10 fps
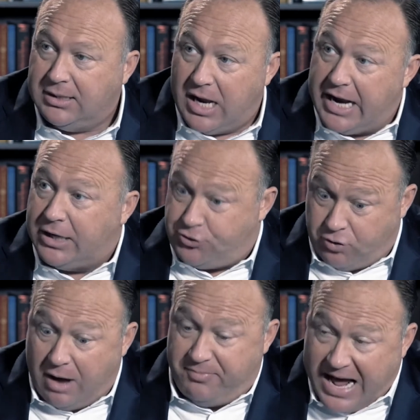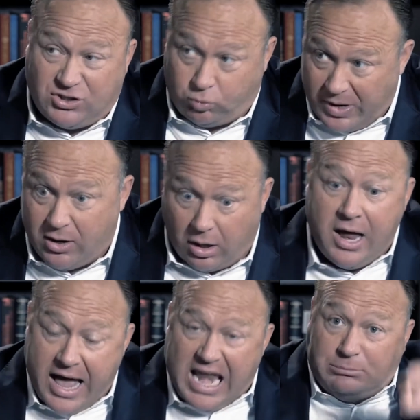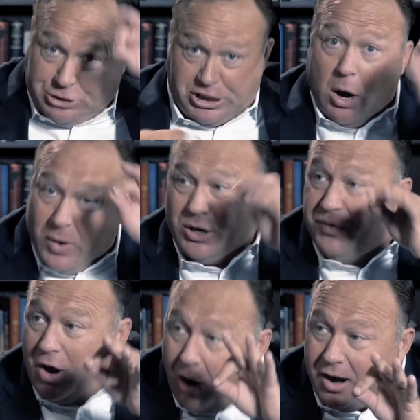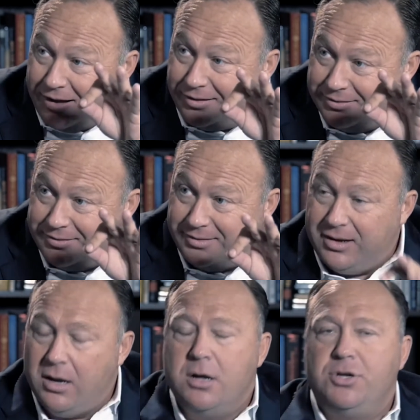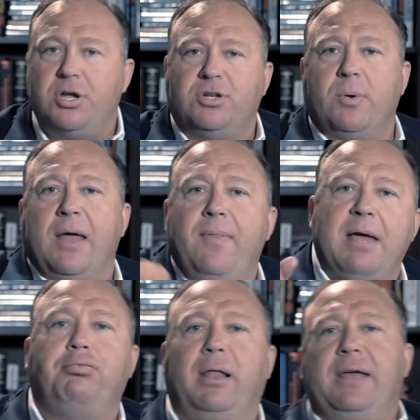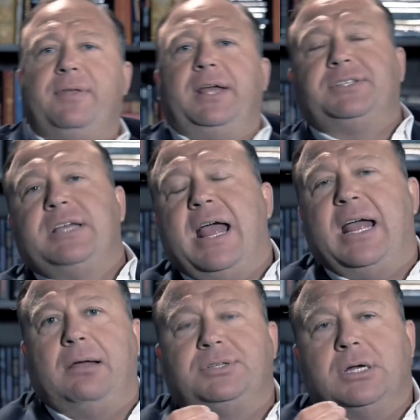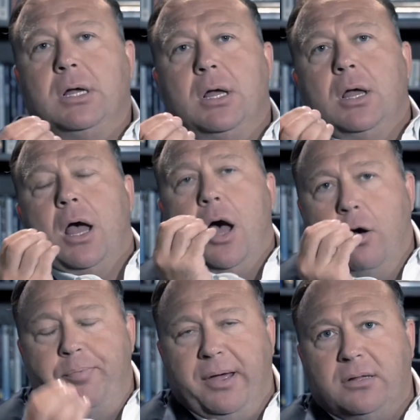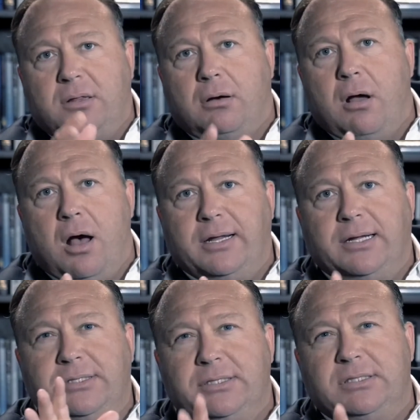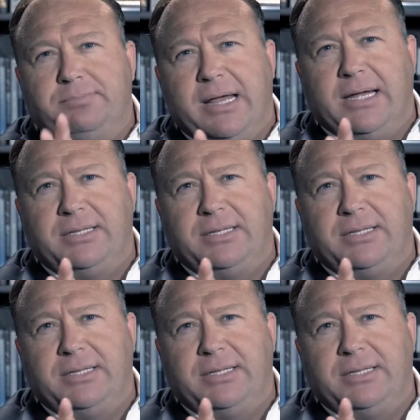against Trump, that's real. And I'm showing you the article. So again, they play these games hoping that their audience isn't paying